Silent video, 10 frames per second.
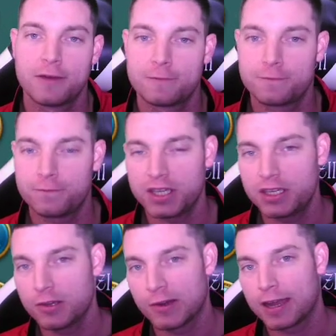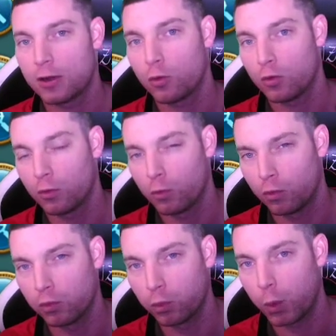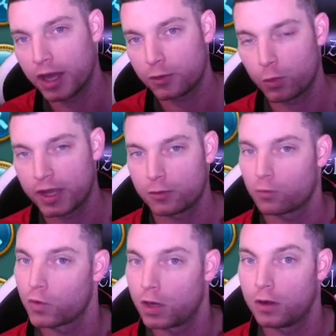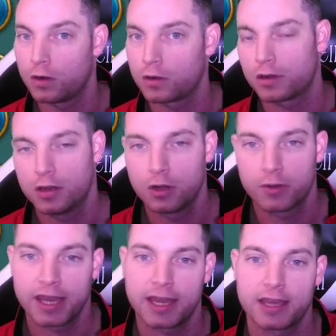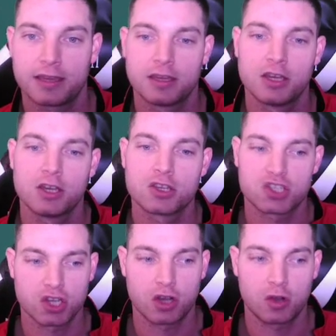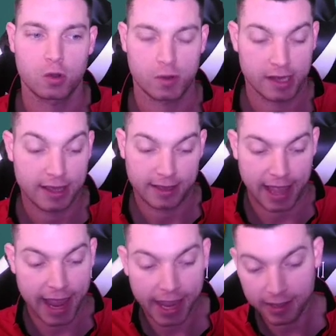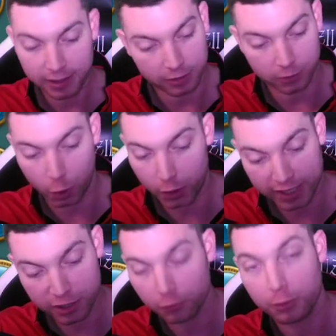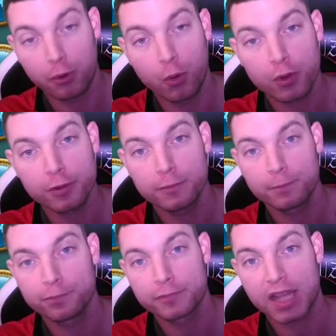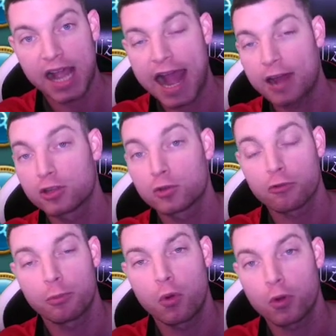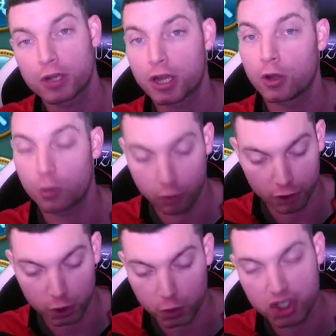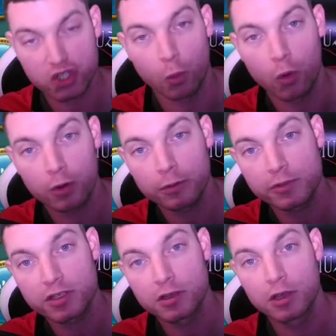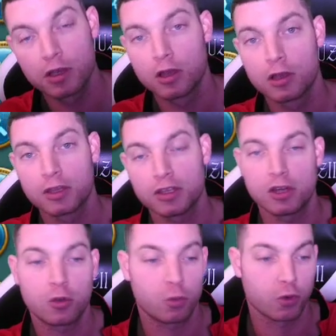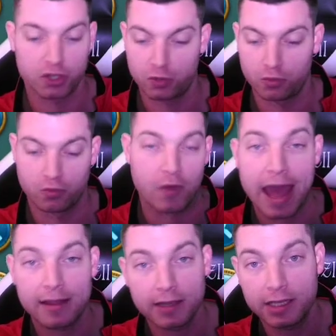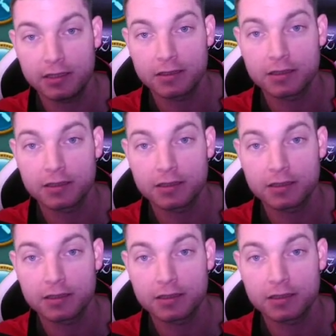Figure out what went wrong, okay? So, look at the report. How did the report go? Were you swarmed? You know, were you rallied?